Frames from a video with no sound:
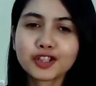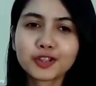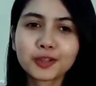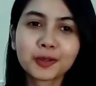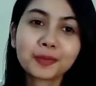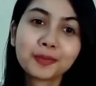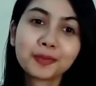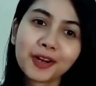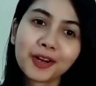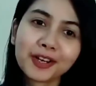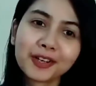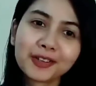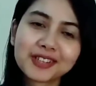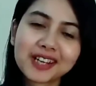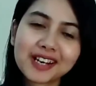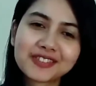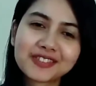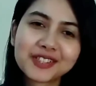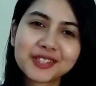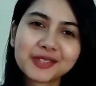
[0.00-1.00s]
So good morning,
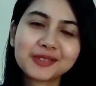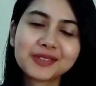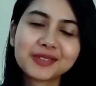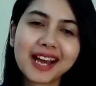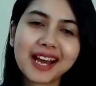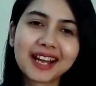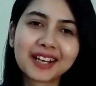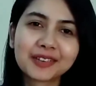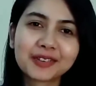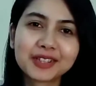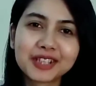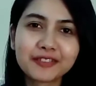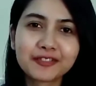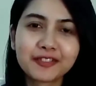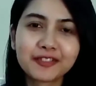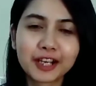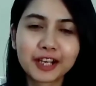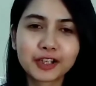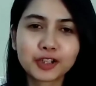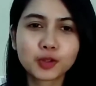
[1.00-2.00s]
good afternoon, and good
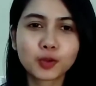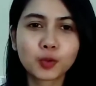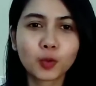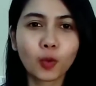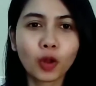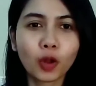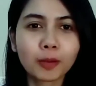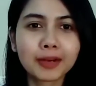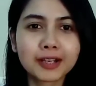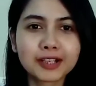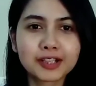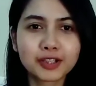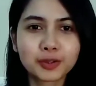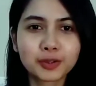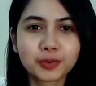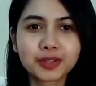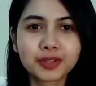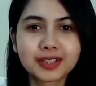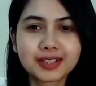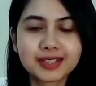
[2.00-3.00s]
evening to all my
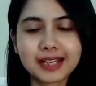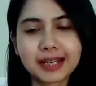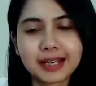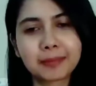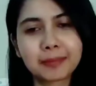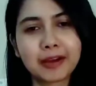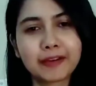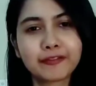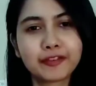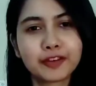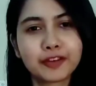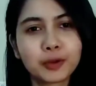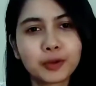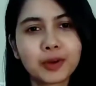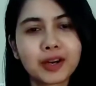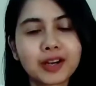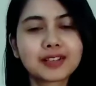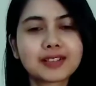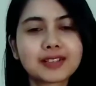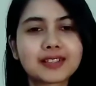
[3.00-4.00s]
students and my
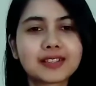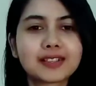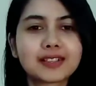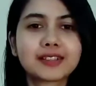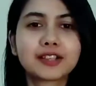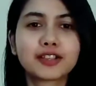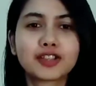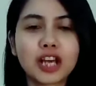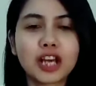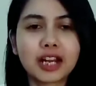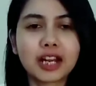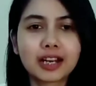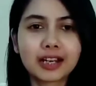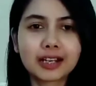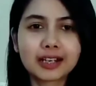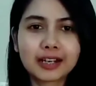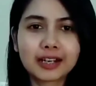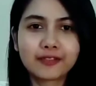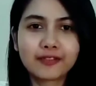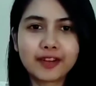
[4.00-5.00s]
viewers. This is the channel
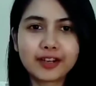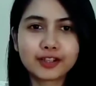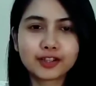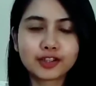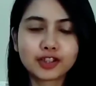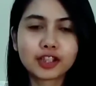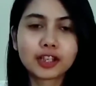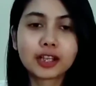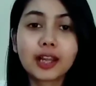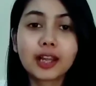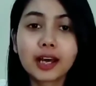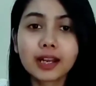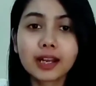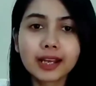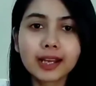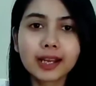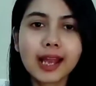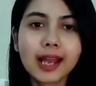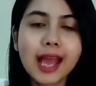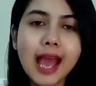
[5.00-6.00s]
Unconventional
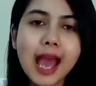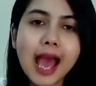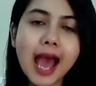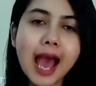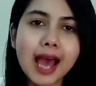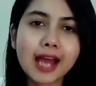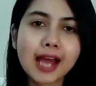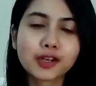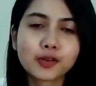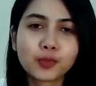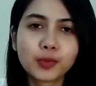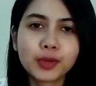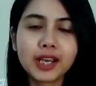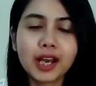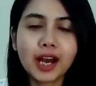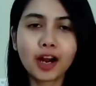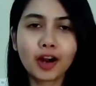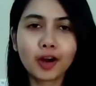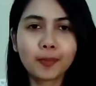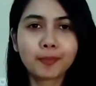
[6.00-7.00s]
Learning, and
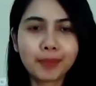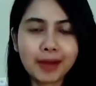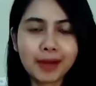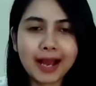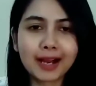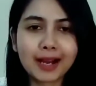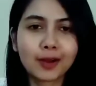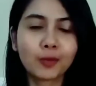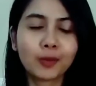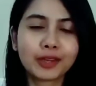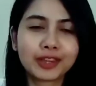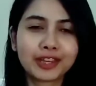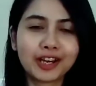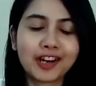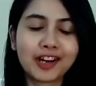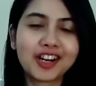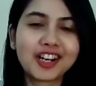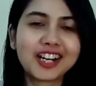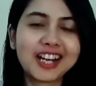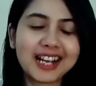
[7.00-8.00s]
we are back with
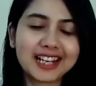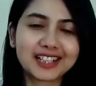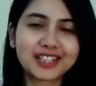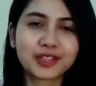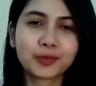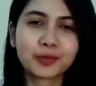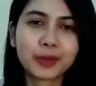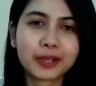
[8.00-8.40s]
our next